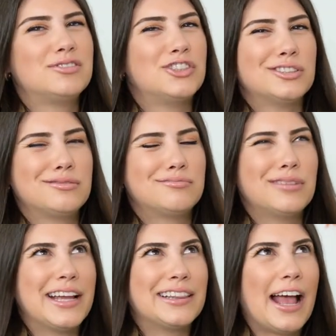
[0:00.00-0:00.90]
just
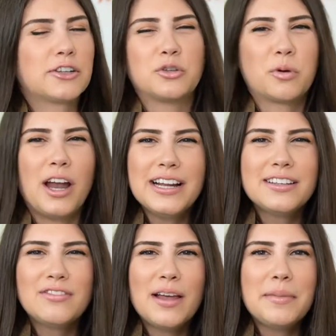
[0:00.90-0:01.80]
like the actual product,
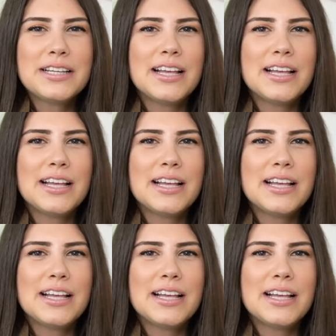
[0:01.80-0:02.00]
if that makes